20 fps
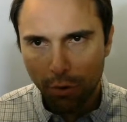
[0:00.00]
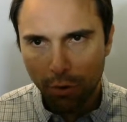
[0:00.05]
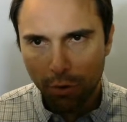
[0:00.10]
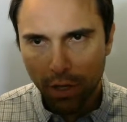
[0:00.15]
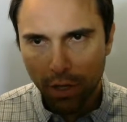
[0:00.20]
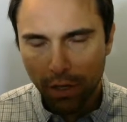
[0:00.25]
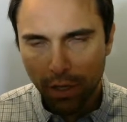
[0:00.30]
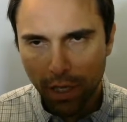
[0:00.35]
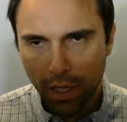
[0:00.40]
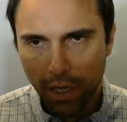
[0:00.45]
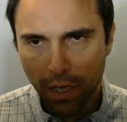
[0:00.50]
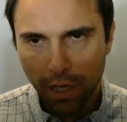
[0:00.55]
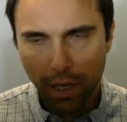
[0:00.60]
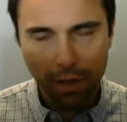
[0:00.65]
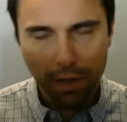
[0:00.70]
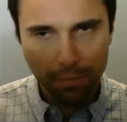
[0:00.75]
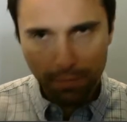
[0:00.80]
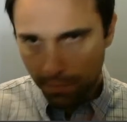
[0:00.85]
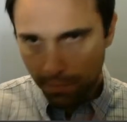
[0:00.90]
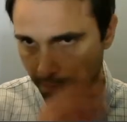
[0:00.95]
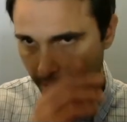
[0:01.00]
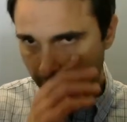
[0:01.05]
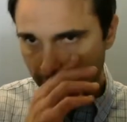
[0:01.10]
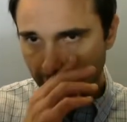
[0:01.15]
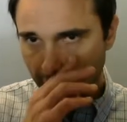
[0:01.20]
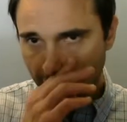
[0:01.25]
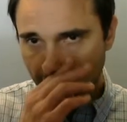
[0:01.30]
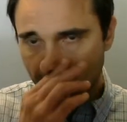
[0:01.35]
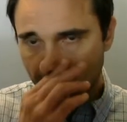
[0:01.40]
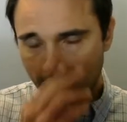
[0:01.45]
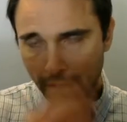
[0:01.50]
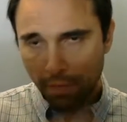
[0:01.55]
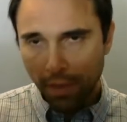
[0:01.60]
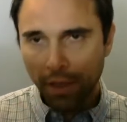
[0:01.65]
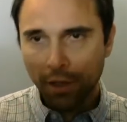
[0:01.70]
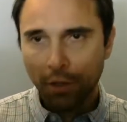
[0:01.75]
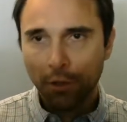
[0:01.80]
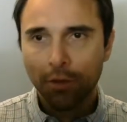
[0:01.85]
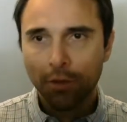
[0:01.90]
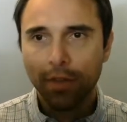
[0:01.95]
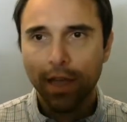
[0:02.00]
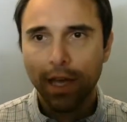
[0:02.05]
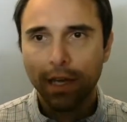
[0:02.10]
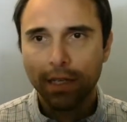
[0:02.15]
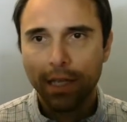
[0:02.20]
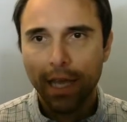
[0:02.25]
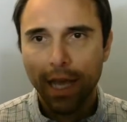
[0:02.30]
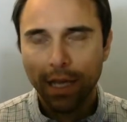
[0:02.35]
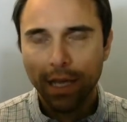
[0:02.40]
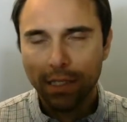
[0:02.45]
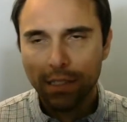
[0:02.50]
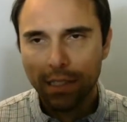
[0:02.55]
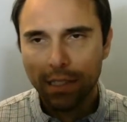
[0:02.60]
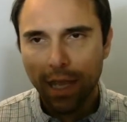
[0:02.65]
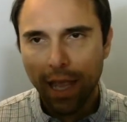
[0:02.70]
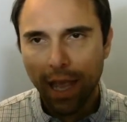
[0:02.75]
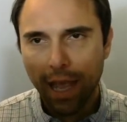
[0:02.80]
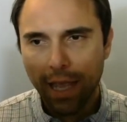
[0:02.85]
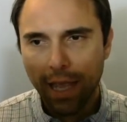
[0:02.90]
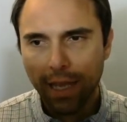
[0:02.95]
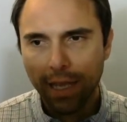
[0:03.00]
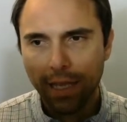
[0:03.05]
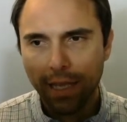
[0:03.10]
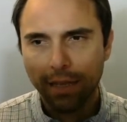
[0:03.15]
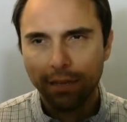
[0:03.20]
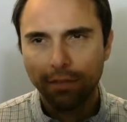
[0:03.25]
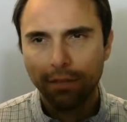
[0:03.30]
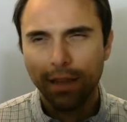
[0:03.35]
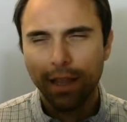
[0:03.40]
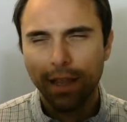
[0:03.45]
del día. They include that text, and